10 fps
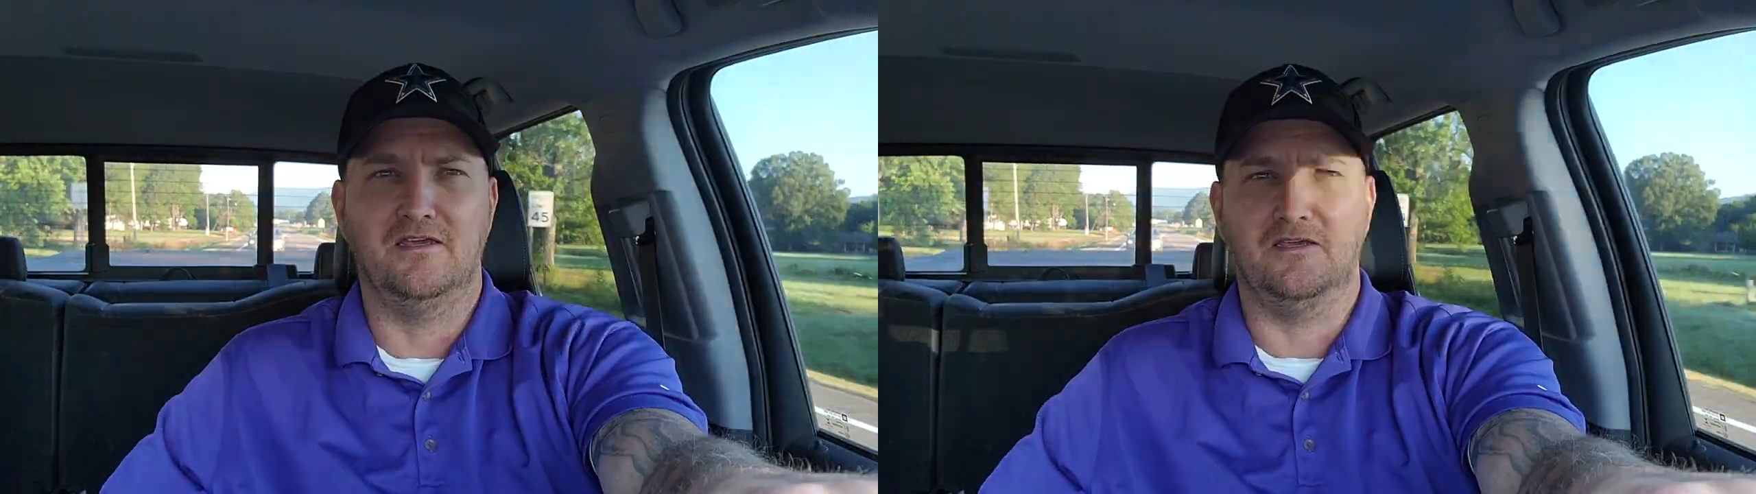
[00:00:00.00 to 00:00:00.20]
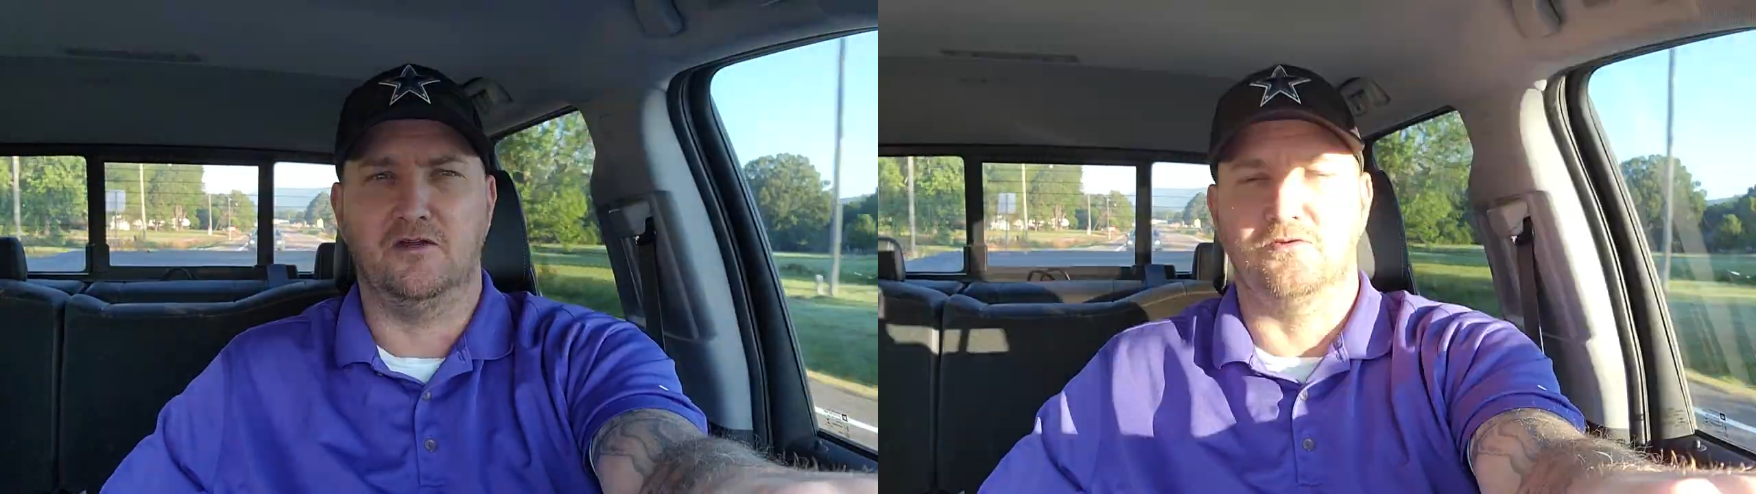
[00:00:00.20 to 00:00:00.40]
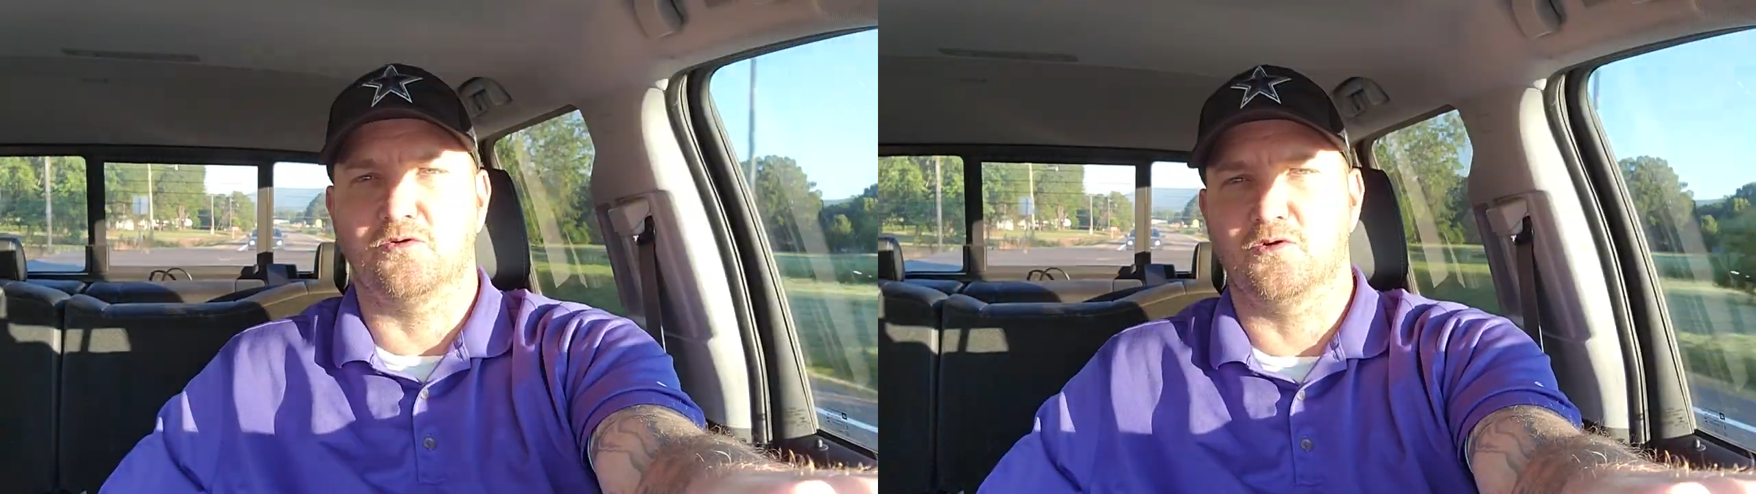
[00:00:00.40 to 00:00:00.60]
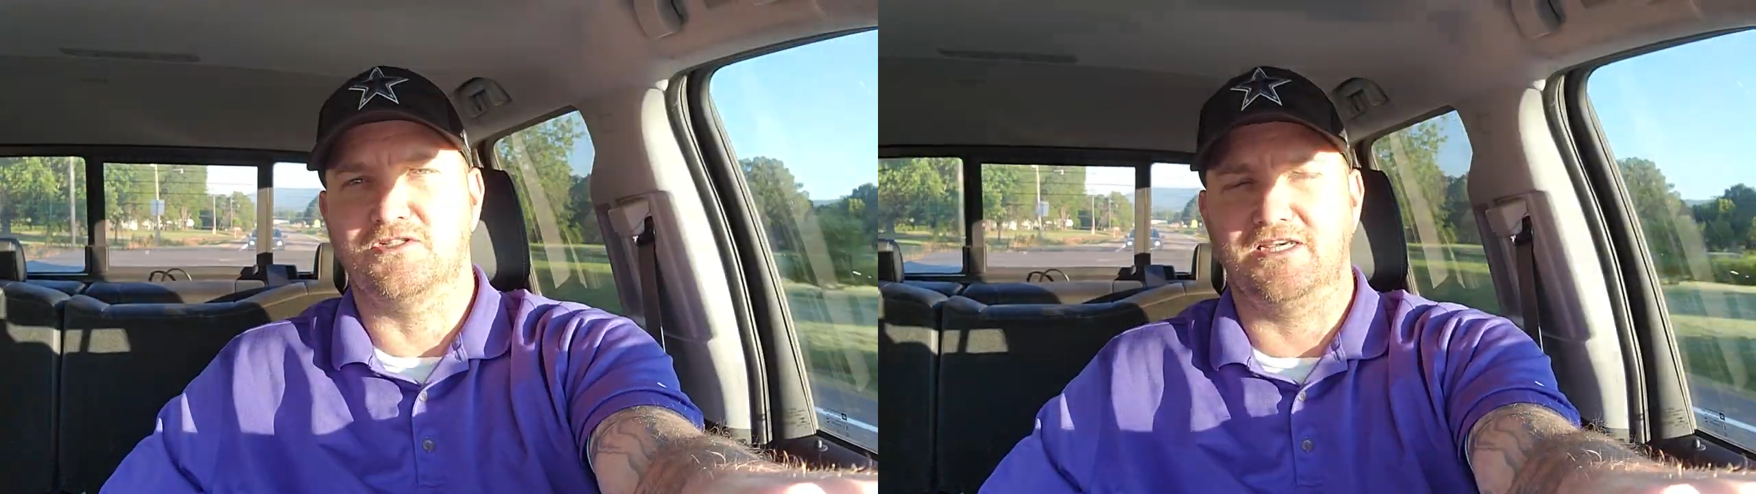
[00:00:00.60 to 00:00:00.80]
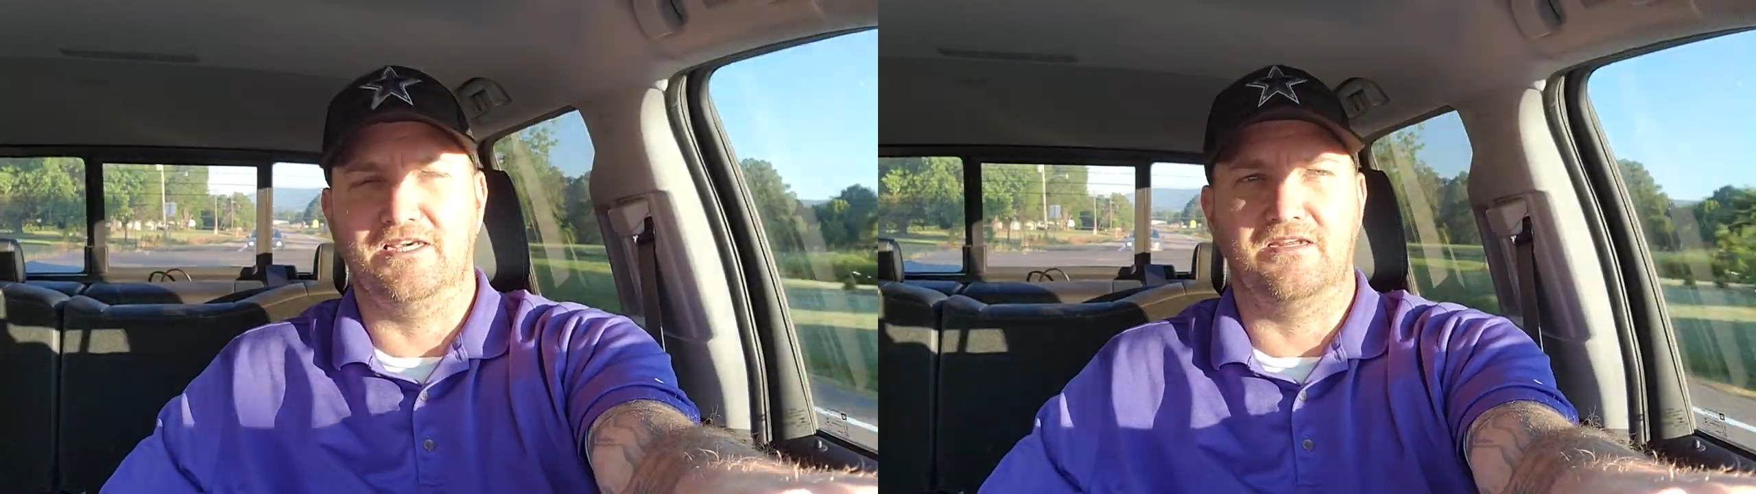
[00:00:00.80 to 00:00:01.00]
you know,
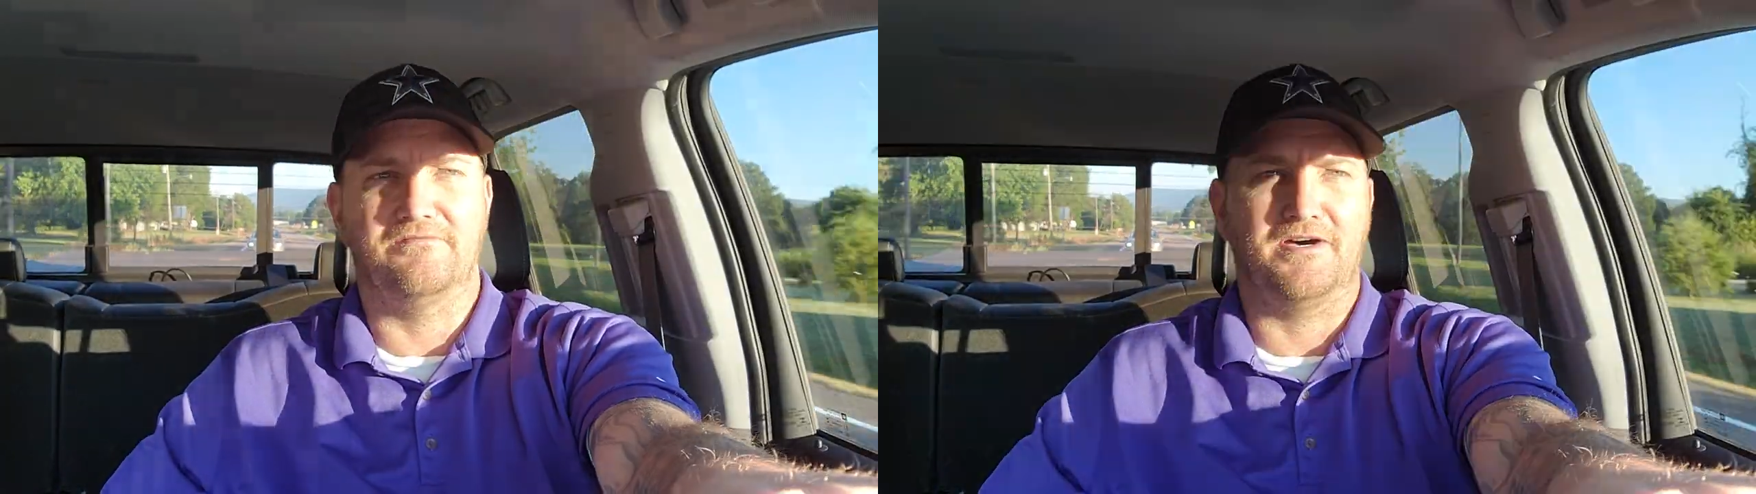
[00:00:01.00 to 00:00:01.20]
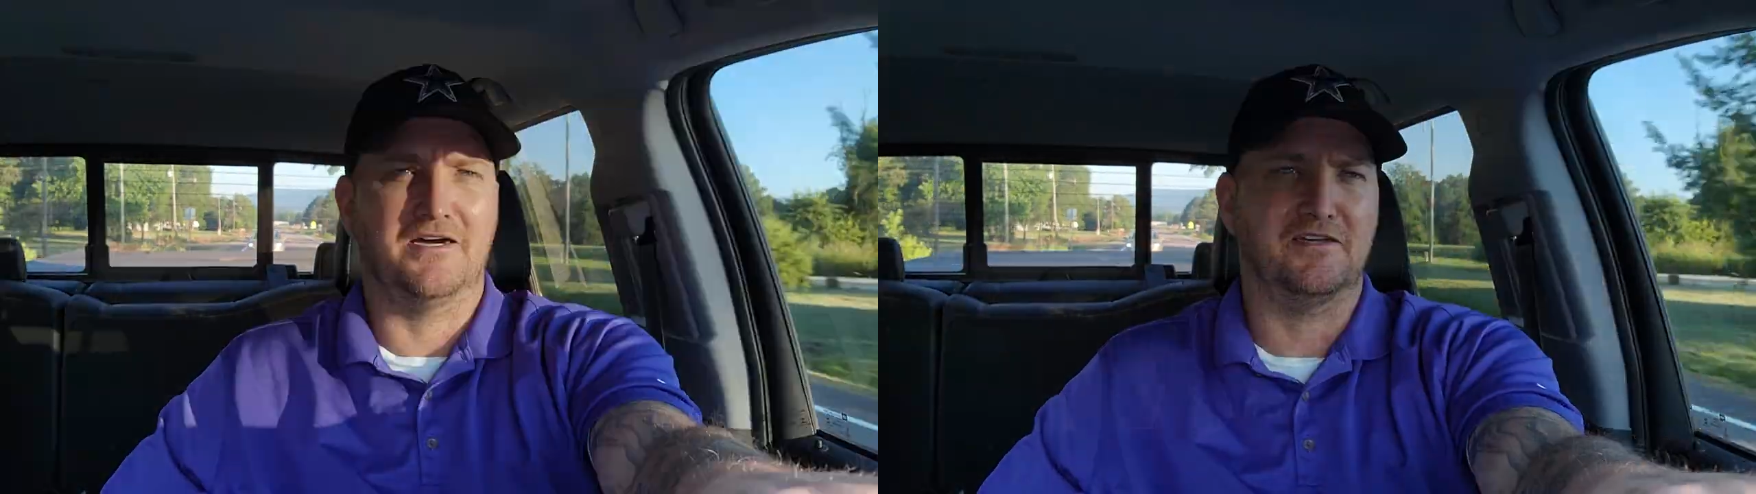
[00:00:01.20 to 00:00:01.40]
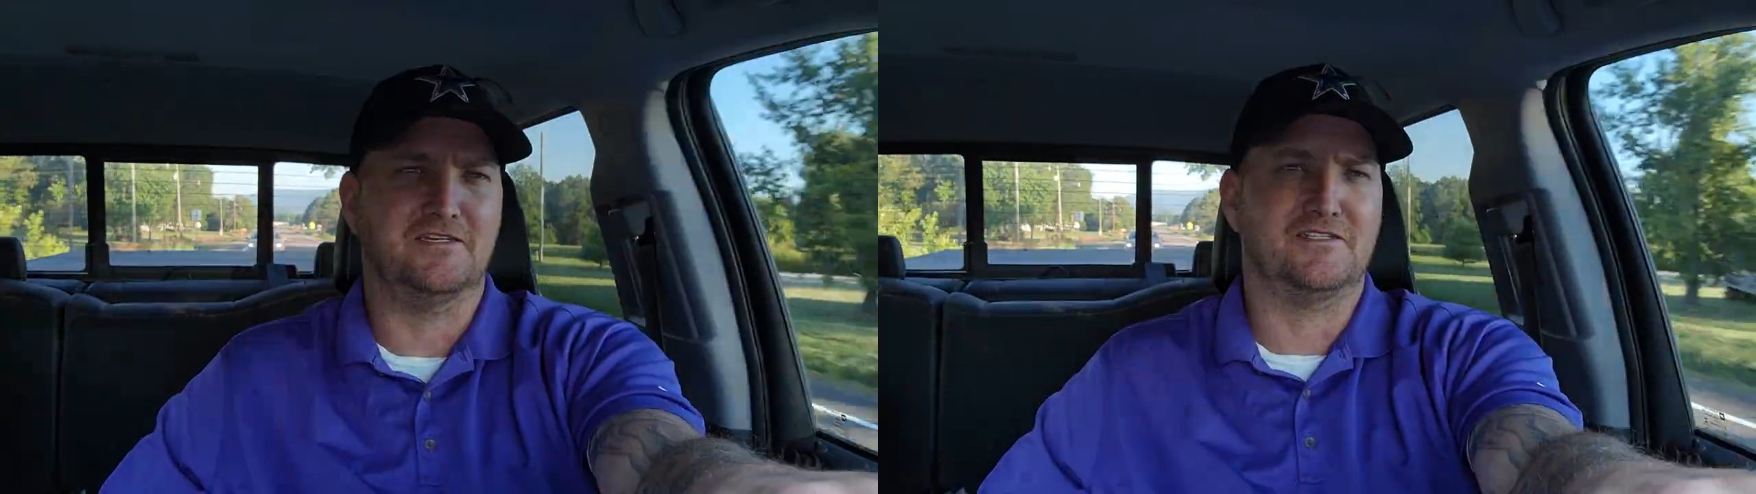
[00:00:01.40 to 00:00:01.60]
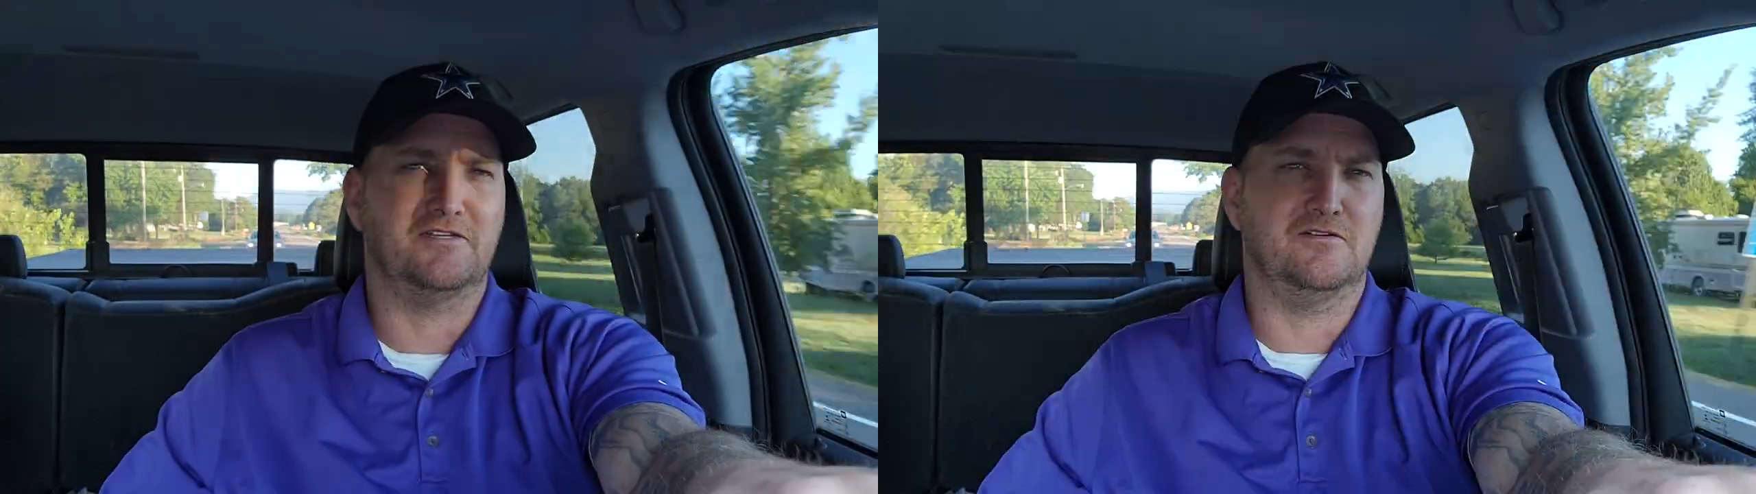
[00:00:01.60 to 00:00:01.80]
towards the end of August.